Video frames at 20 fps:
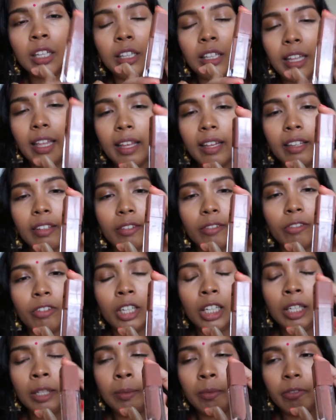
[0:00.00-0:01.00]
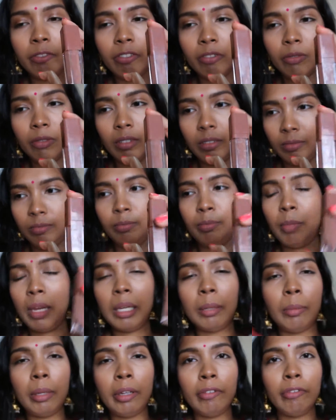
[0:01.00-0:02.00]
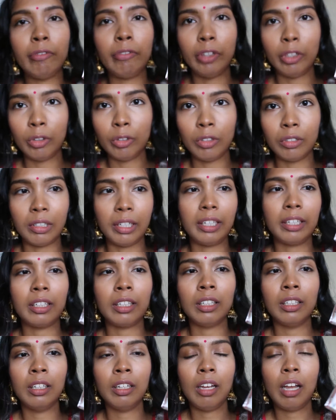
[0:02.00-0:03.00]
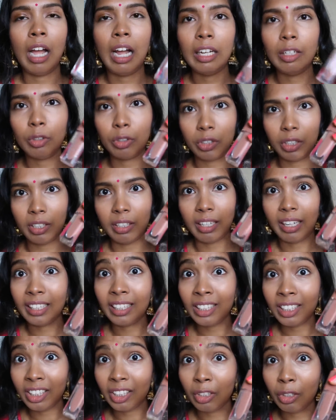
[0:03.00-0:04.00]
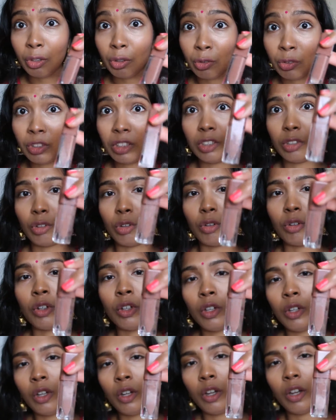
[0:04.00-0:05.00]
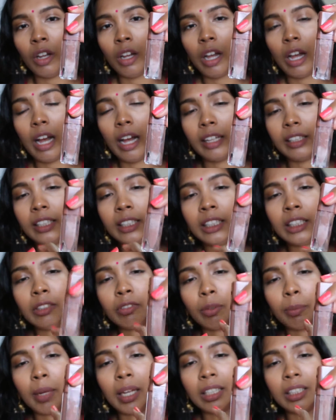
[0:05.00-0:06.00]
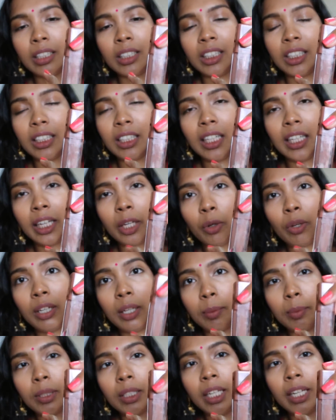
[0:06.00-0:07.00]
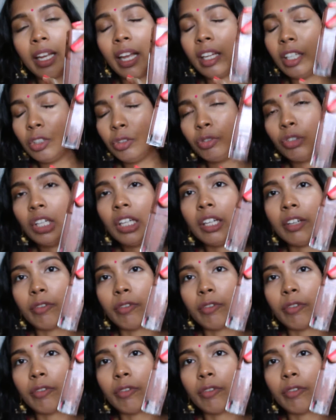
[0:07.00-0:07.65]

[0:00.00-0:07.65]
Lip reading: that really made me feel like I looked nice in nude. So this is from Essence. It's a liquid lipstick and it's really